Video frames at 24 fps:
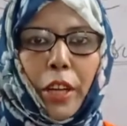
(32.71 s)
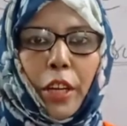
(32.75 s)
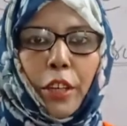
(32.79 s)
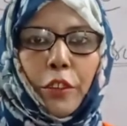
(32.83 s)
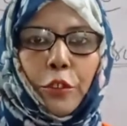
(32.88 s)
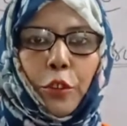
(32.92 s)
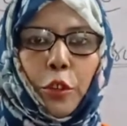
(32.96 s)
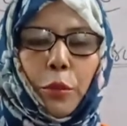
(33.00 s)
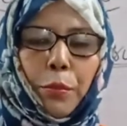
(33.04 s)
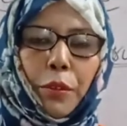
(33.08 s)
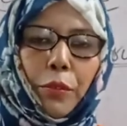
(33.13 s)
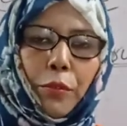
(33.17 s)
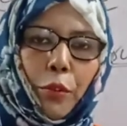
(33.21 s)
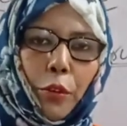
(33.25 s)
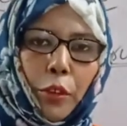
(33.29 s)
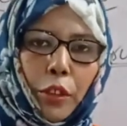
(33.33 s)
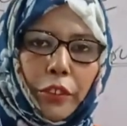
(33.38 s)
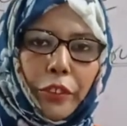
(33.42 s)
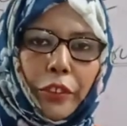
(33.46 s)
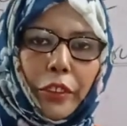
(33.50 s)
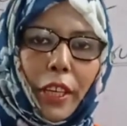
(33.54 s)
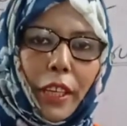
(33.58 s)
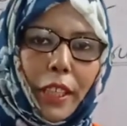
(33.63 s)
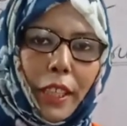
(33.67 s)
So before
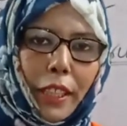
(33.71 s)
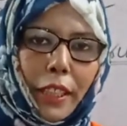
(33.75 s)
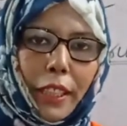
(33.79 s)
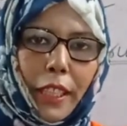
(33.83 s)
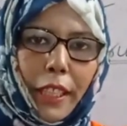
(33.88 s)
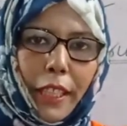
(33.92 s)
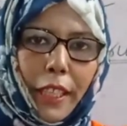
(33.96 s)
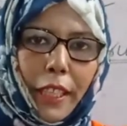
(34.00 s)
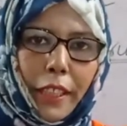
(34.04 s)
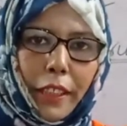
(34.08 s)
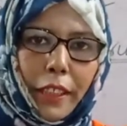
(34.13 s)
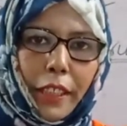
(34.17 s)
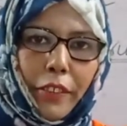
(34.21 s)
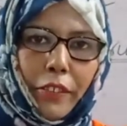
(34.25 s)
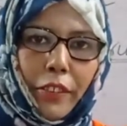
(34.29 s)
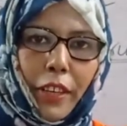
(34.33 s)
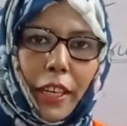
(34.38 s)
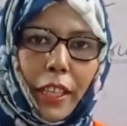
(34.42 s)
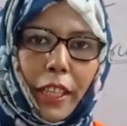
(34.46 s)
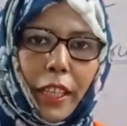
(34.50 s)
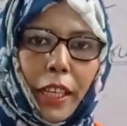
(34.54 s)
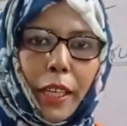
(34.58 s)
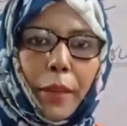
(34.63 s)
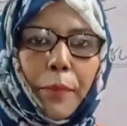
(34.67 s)
starting the narrative
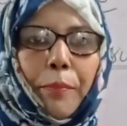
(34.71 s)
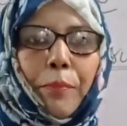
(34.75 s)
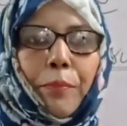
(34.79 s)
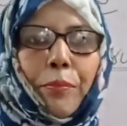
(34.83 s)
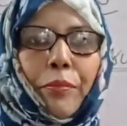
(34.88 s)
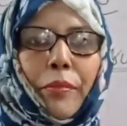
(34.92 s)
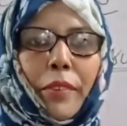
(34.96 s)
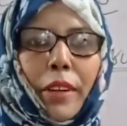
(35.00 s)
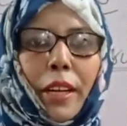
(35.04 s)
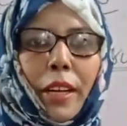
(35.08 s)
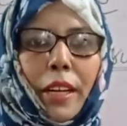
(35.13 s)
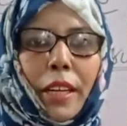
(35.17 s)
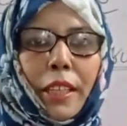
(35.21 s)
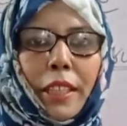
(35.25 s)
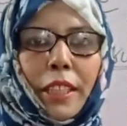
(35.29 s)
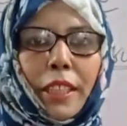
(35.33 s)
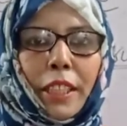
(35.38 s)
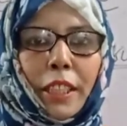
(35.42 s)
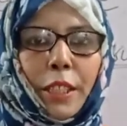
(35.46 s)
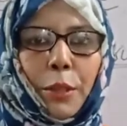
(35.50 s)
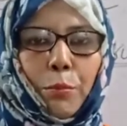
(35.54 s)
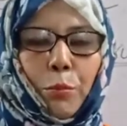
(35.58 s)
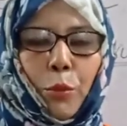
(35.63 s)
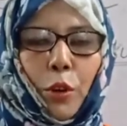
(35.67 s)
writing, it
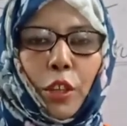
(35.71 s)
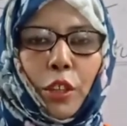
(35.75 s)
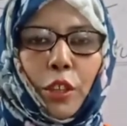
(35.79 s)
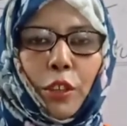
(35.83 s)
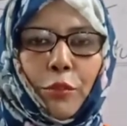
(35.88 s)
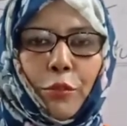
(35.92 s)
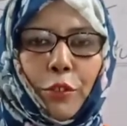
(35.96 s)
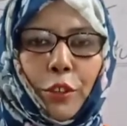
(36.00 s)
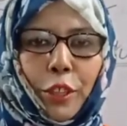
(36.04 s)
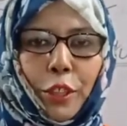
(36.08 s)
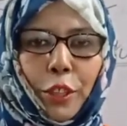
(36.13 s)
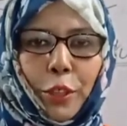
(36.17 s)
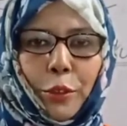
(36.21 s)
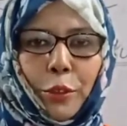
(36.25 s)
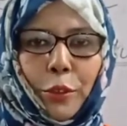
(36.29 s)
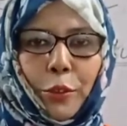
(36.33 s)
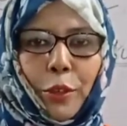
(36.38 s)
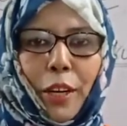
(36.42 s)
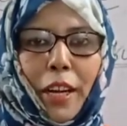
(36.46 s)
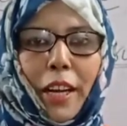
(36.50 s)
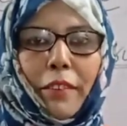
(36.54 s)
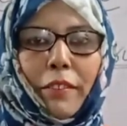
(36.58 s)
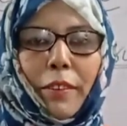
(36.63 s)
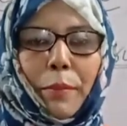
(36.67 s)
is important for you
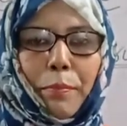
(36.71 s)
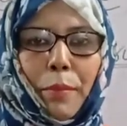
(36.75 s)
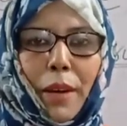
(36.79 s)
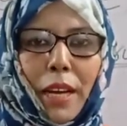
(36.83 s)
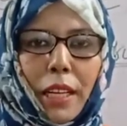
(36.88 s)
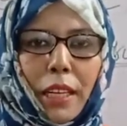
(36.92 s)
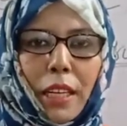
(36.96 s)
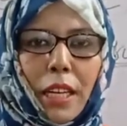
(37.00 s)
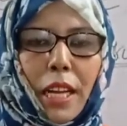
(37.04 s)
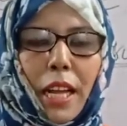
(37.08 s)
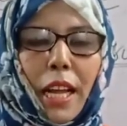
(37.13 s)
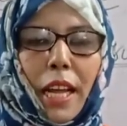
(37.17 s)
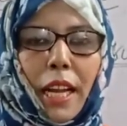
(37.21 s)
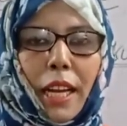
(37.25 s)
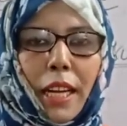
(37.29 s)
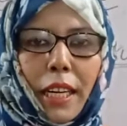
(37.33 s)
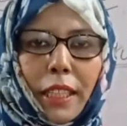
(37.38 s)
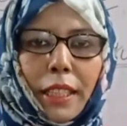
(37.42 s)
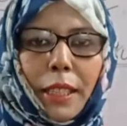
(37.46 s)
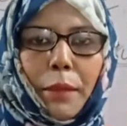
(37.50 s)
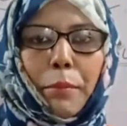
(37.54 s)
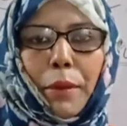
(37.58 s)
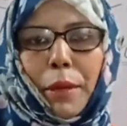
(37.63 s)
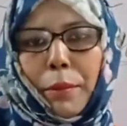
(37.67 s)
to have a pen
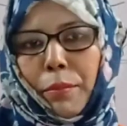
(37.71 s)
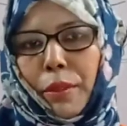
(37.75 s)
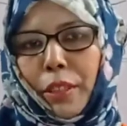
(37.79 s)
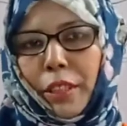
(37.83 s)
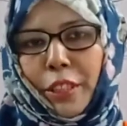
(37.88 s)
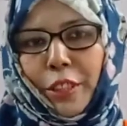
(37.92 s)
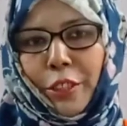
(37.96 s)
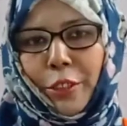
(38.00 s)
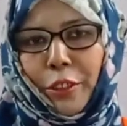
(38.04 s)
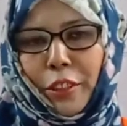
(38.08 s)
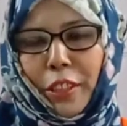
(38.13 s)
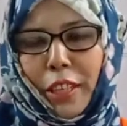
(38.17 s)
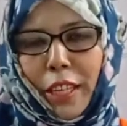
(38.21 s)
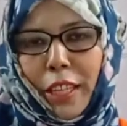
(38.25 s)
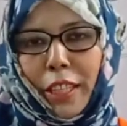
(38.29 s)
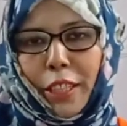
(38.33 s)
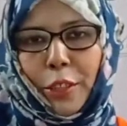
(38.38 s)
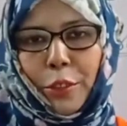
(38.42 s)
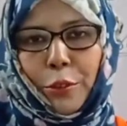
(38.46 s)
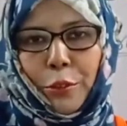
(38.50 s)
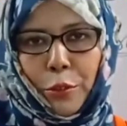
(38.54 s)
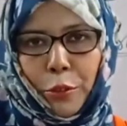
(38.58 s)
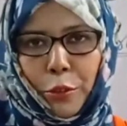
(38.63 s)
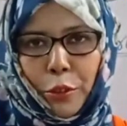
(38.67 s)
and the paper in your
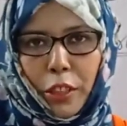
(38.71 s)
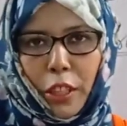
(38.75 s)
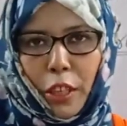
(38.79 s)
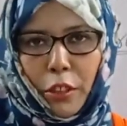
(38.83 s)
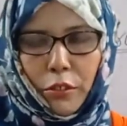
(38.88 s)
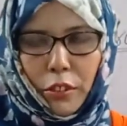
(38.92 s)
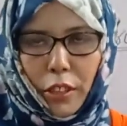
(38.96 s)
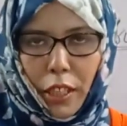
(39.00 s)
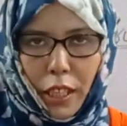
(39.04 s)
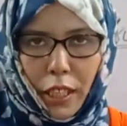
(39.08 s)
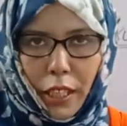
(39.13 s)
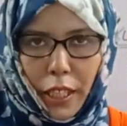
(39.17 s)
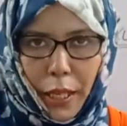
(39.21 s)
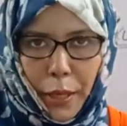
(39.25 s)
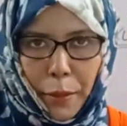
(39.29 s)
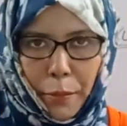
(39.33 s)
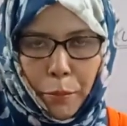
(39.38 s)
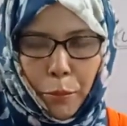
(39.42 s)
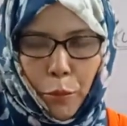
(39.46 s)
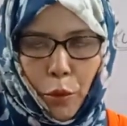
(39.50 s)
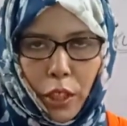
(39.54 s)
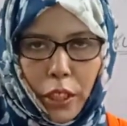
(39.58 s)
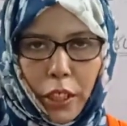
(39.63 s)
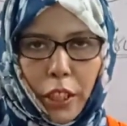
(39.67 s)
hand to note down the
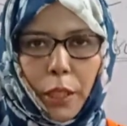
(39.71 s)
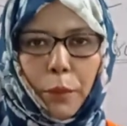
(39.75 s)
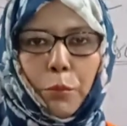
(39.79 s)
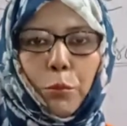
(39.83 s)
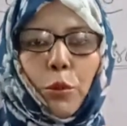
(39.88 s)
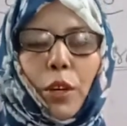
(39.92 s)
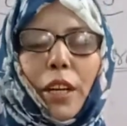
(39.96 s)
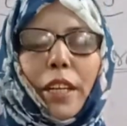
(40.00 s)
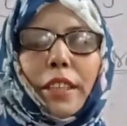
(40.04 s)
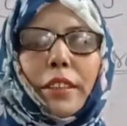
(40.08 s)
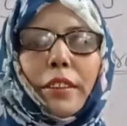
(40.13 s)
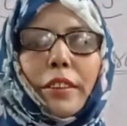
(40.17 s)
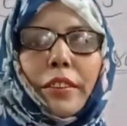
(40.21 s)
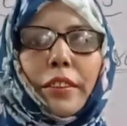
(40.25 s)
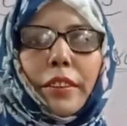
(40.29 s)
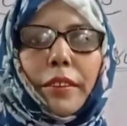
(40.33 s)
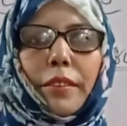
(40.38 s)
important points.